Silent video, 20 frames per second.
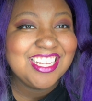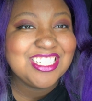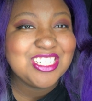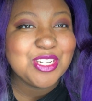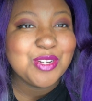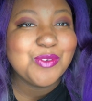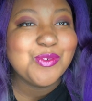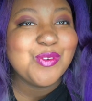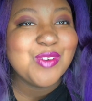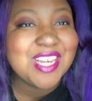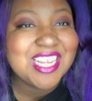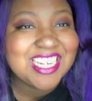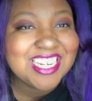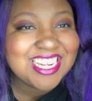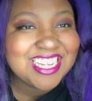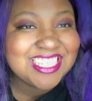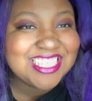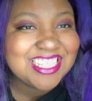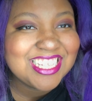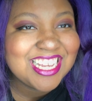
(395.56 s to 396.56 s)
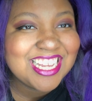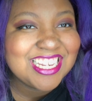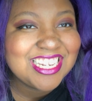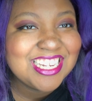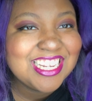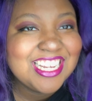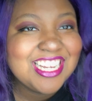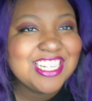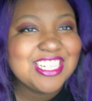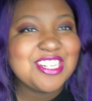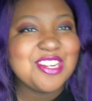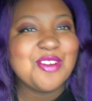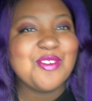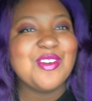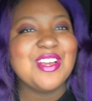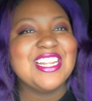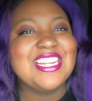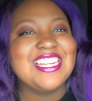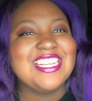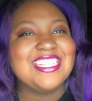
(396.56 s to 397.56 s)
to witness it, to
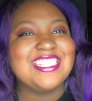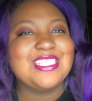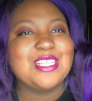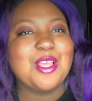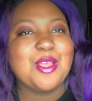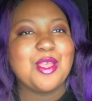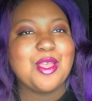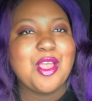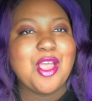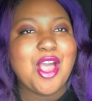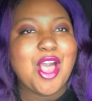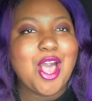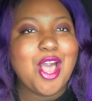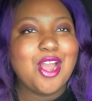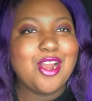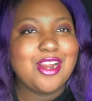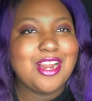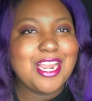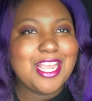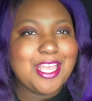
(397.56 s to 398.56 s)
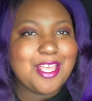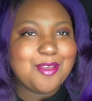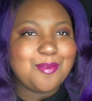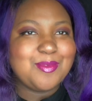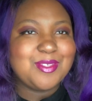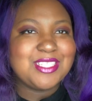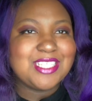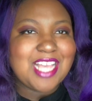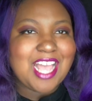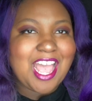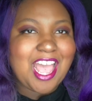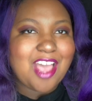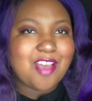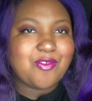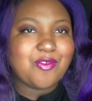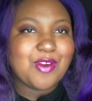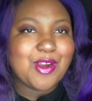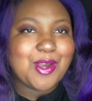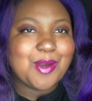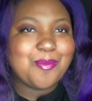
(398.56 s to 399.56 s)
witness RM's
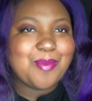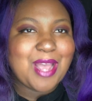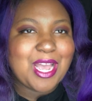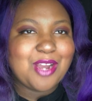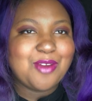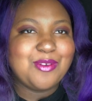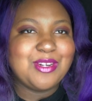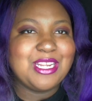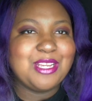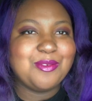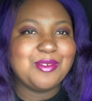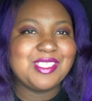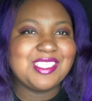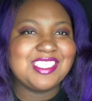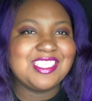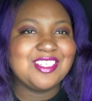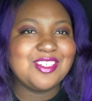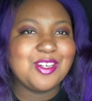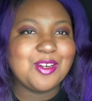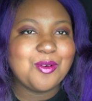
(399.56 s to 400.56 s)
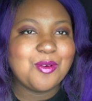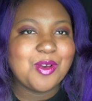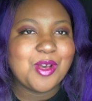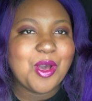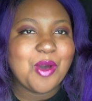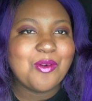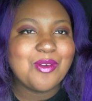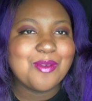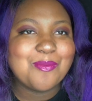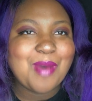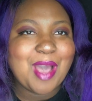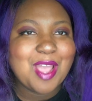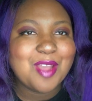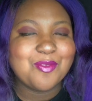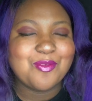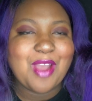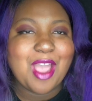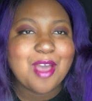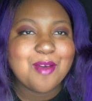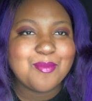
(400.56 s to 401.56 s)
afro back when he was still going by
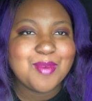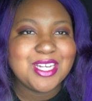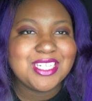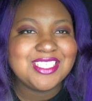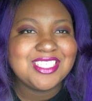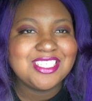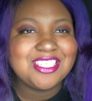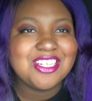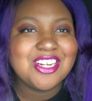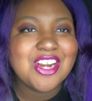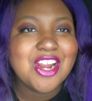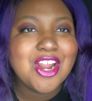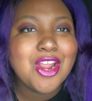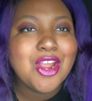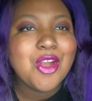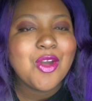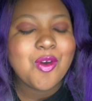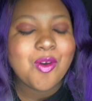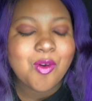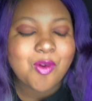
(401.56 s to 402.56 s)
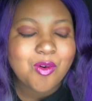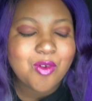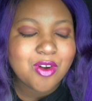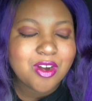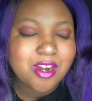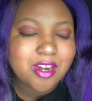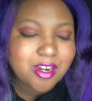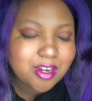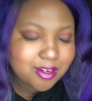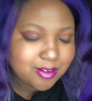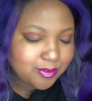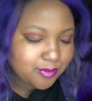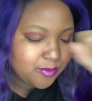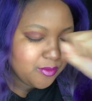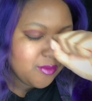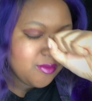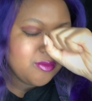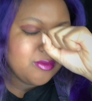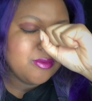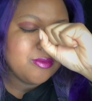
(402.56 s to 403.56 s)
Rap Monster, or
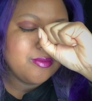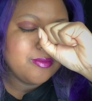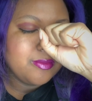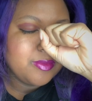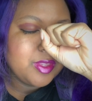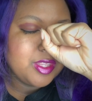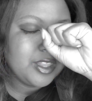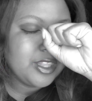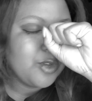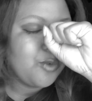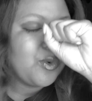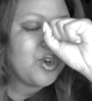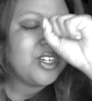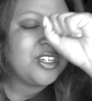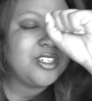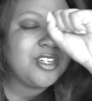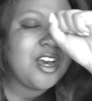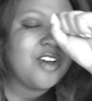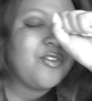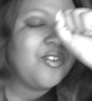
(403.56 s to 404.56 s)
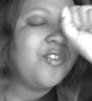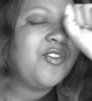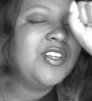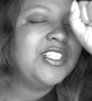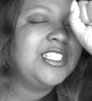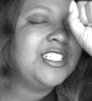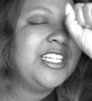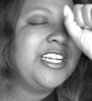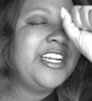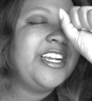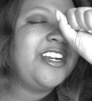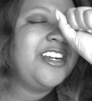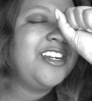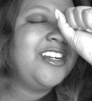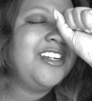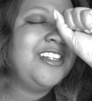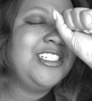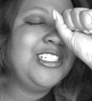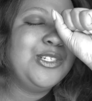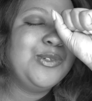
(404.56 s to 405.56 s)
there weren't enough of us there
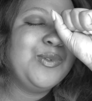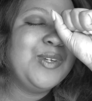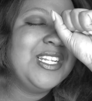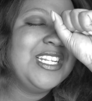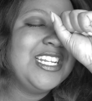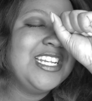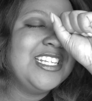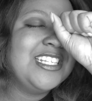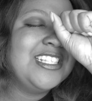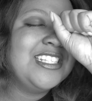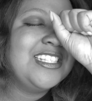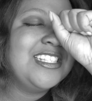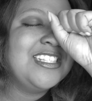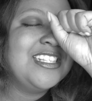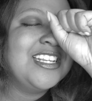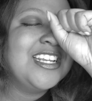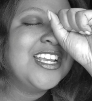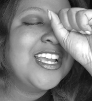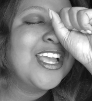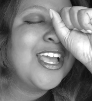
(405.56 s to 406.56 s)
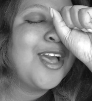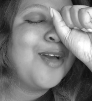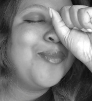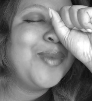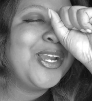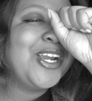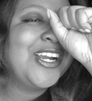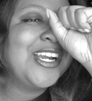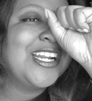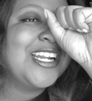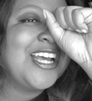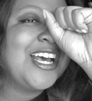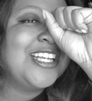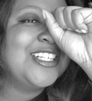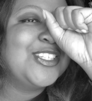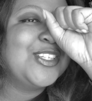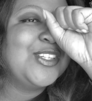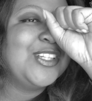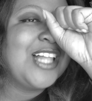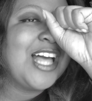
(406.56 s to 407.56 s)
to witness American
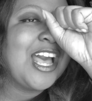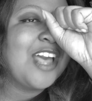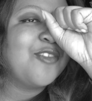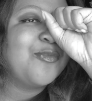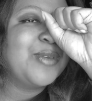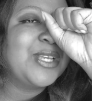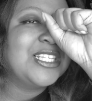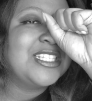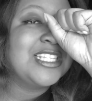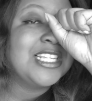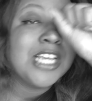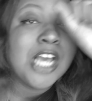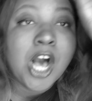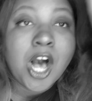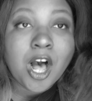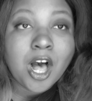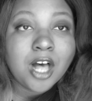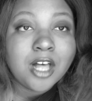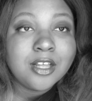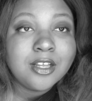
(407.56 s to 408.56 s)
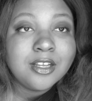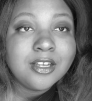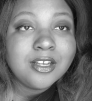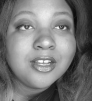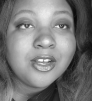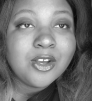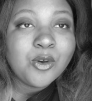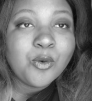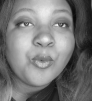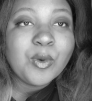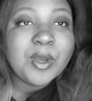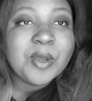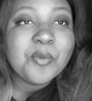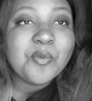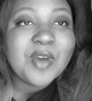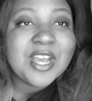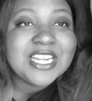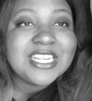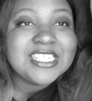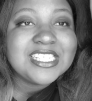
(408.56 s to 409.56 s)
Hustle live, because y'all, we
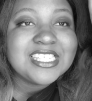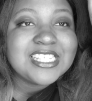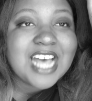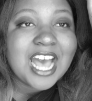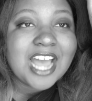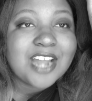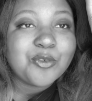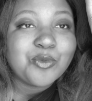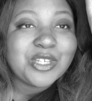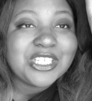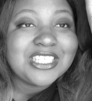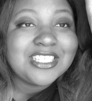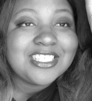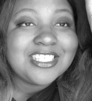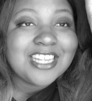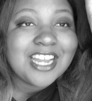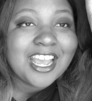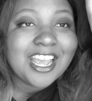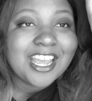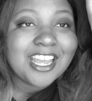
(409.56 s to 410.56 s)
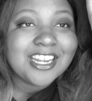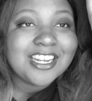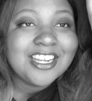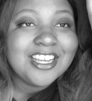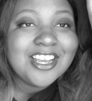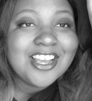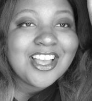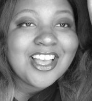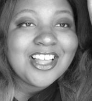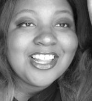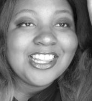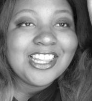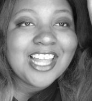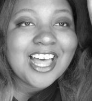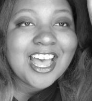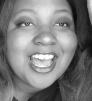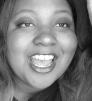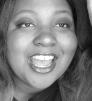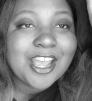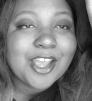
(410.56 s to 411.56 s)
witnessed that and we stayed.
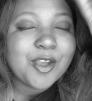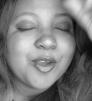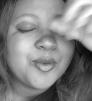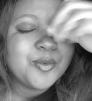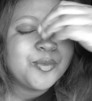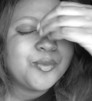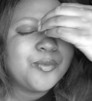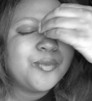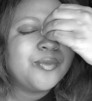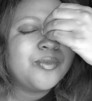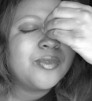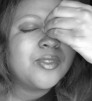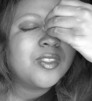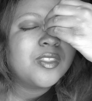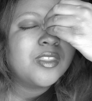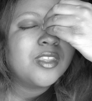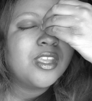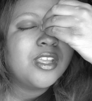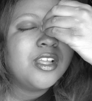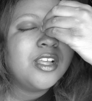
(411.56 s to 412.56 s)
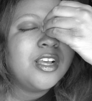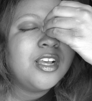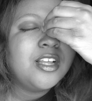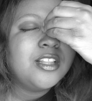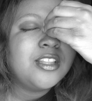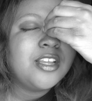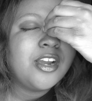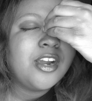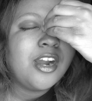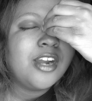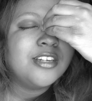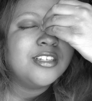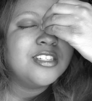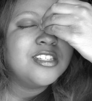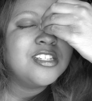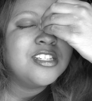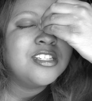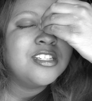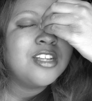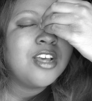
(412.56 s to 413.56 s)
Like, there are
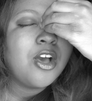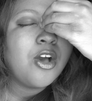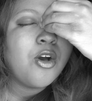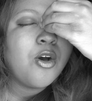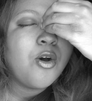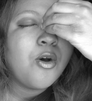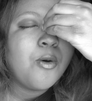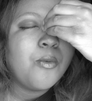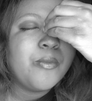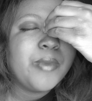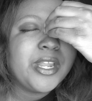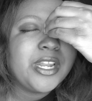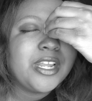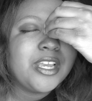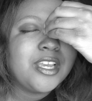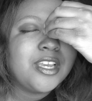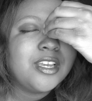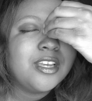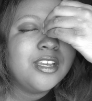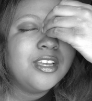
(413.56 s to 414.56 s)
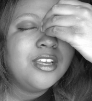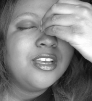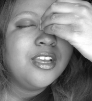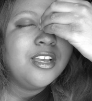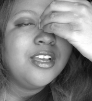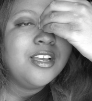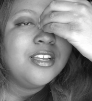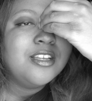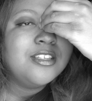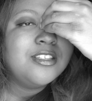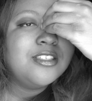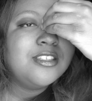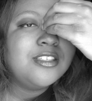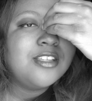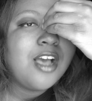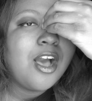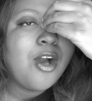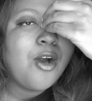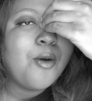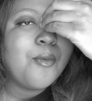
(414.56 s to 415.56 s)
so many
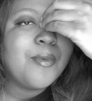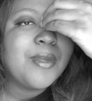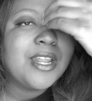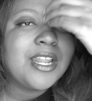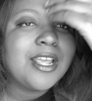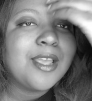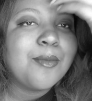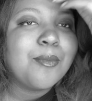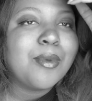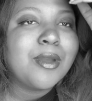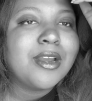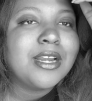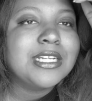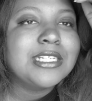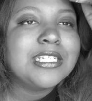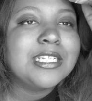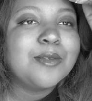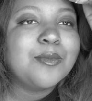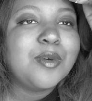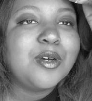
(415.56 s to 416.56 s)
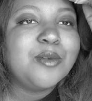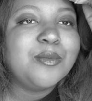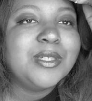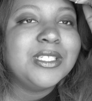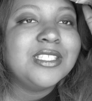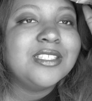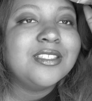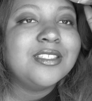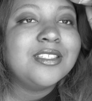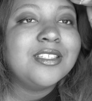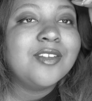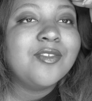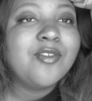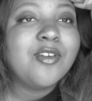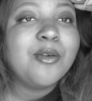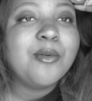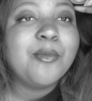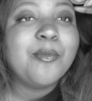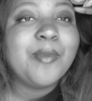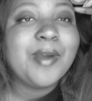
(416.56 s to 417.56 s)
embarrassing moments
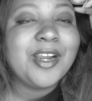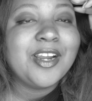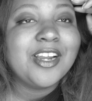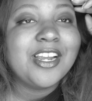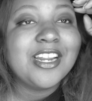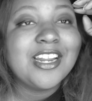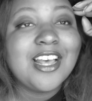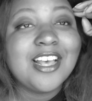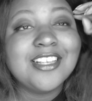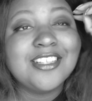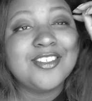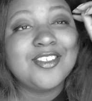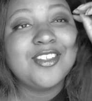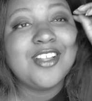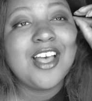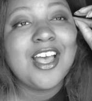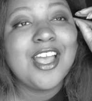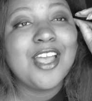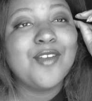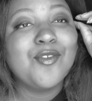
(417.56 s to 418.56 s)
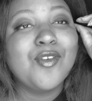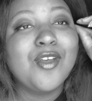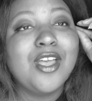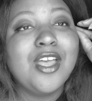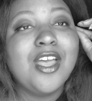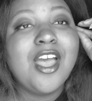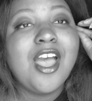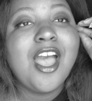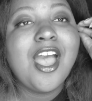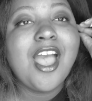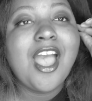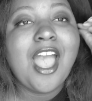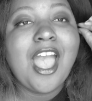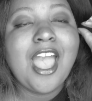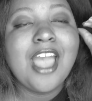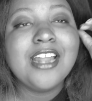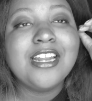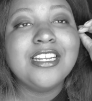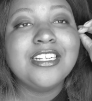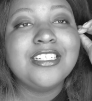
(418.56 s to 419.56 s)
from American Hustle live,
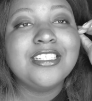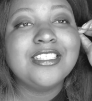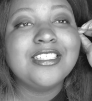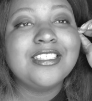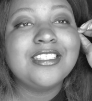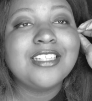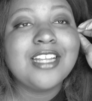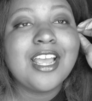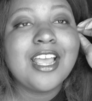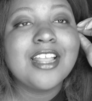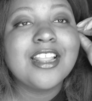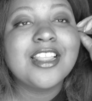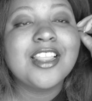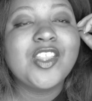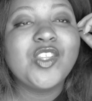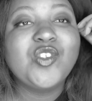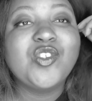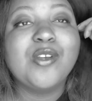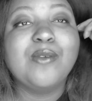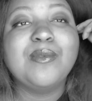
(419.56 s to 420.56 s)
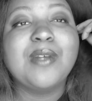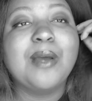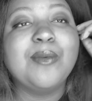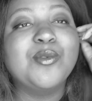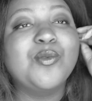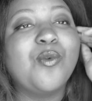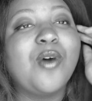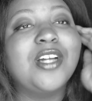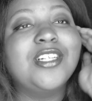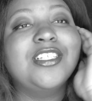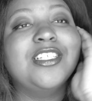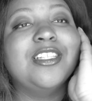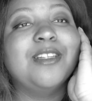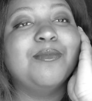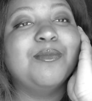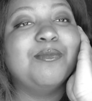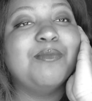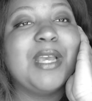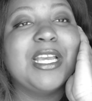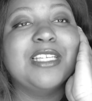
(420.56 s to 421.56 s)
and it just, sometimes watching
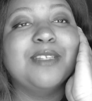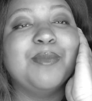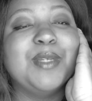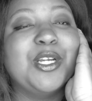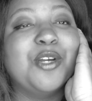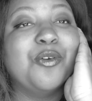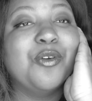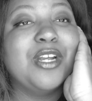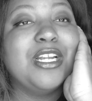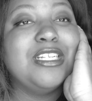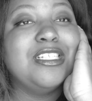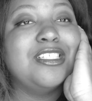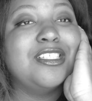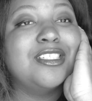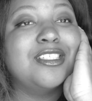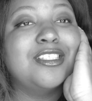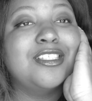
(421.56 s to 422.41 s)
them makes me cringe